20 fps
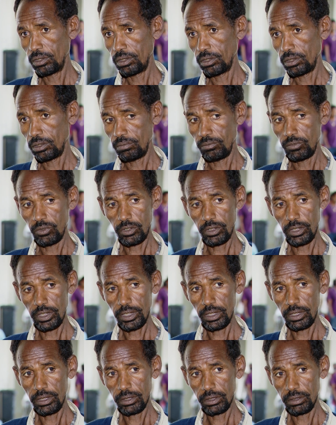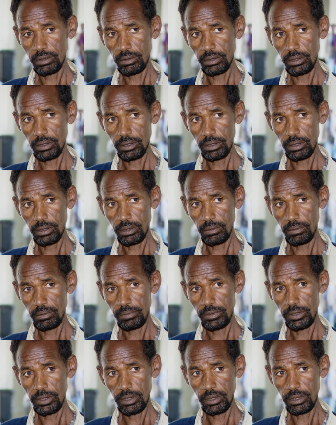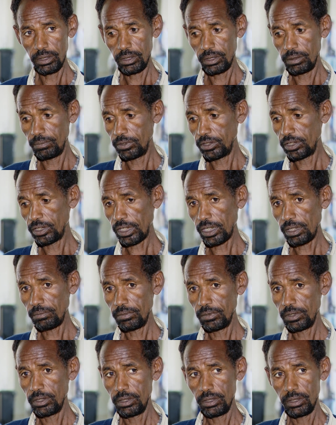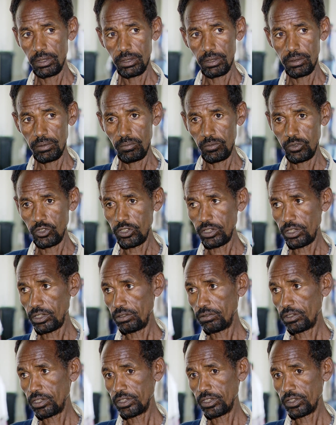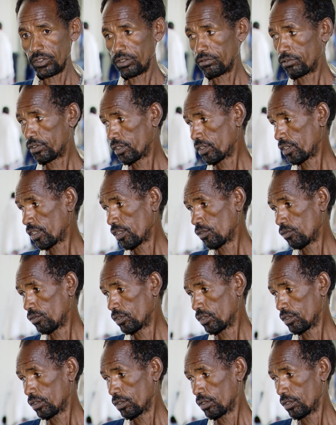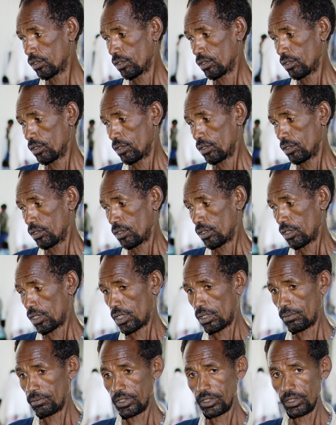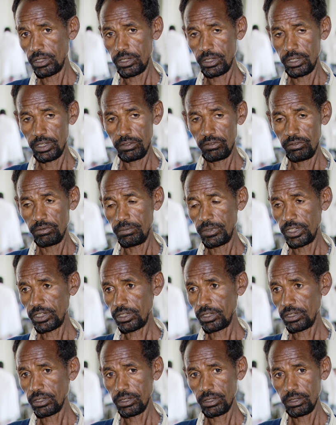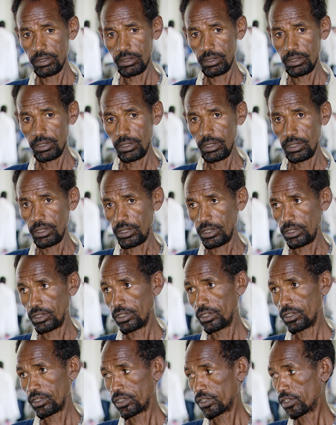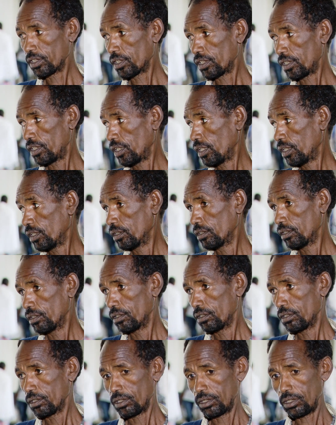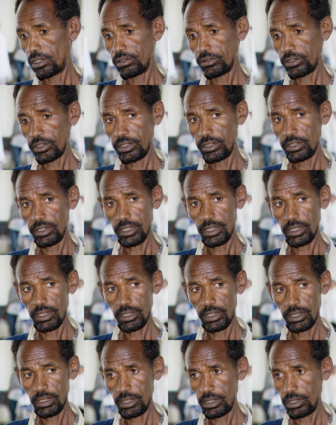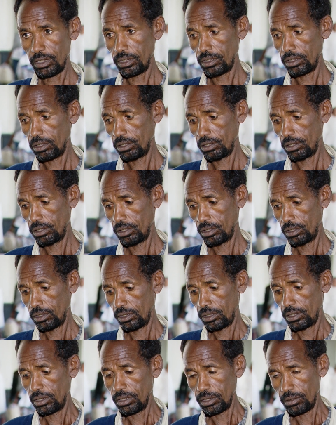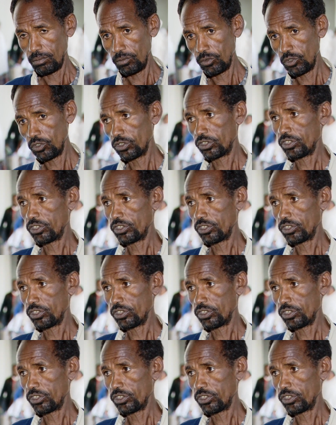Children are suffering from different diseases such as diabetes, kidney and heart failure. We all Tigrayans are suffering as people. People are dying from lack of food and medication. We are begging for